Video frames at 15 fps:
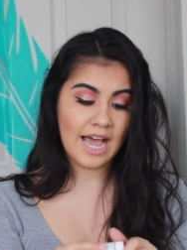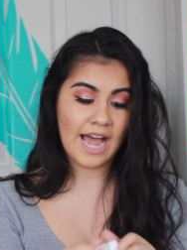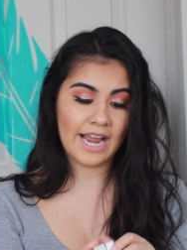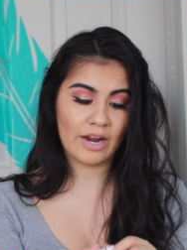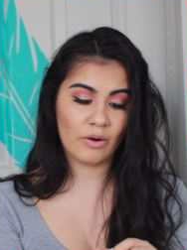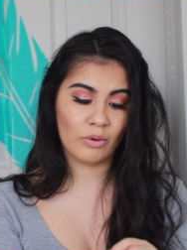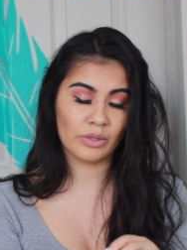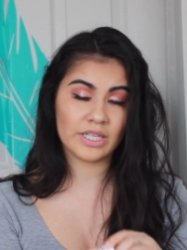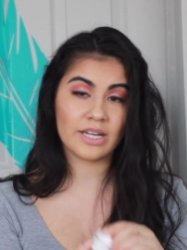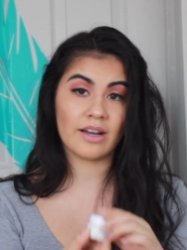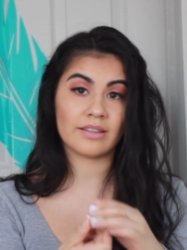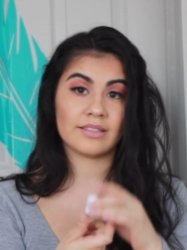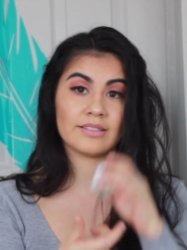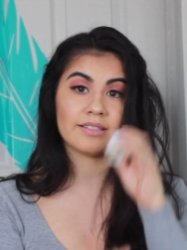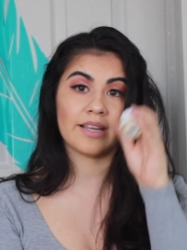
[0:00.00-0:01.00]
I only
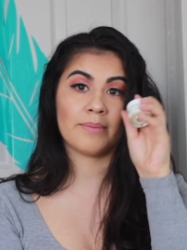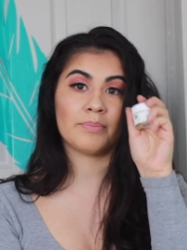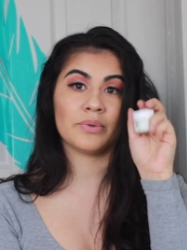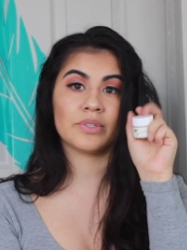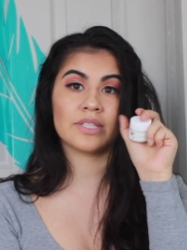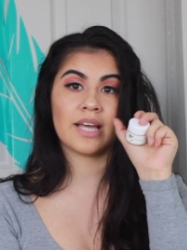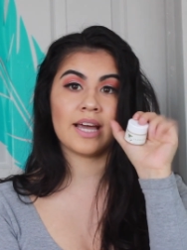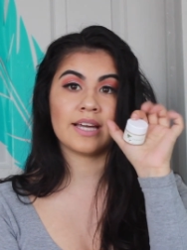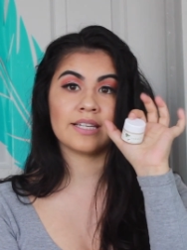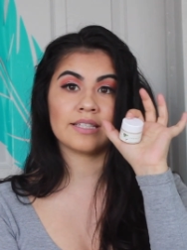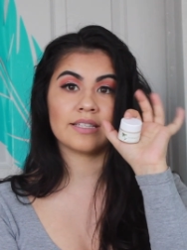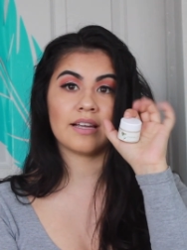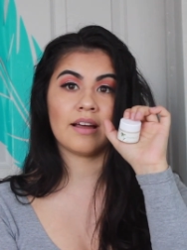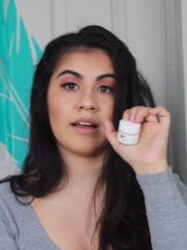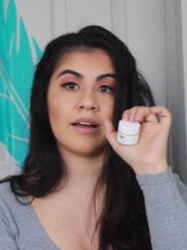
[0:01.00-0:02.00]
got the sample
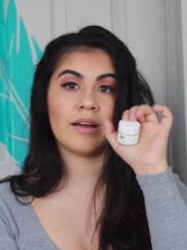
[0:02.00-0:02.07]
size